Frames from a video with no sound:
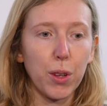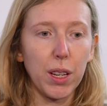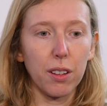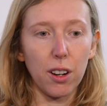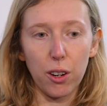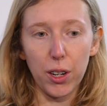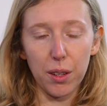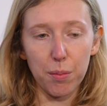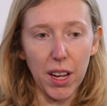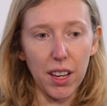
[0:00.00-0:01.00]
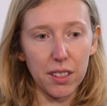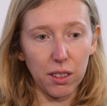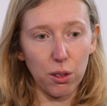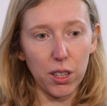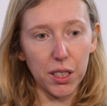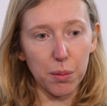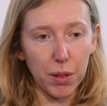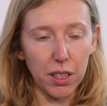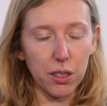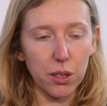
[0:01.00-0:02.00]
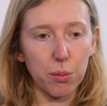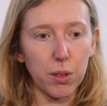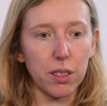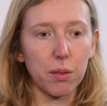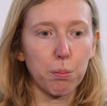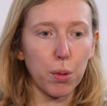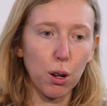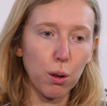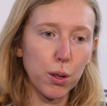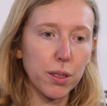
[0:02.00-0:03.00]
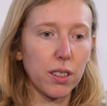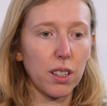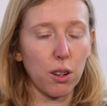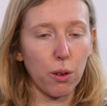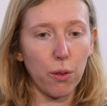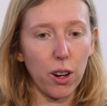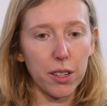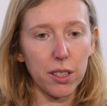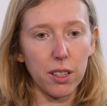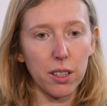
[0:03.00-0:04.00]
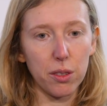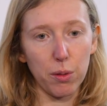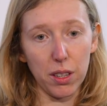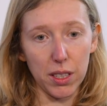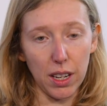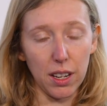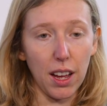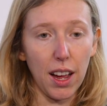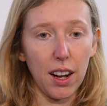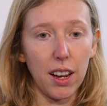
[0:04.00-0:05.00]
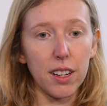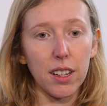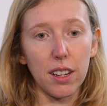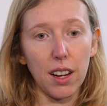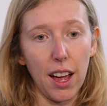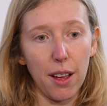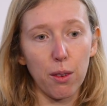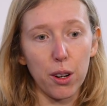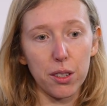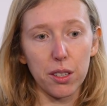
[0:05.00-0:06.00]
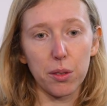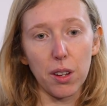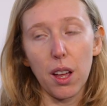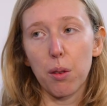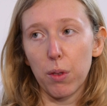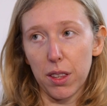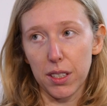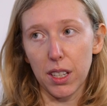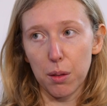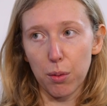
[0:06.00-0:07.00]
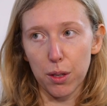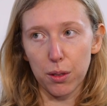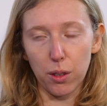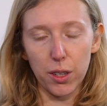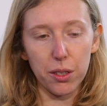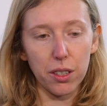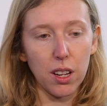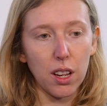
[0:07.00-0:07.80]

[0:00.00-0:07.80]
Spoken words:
we already made good experience with both low voltage with the Sunny Island and high voltage with the Sunny Boy Storage.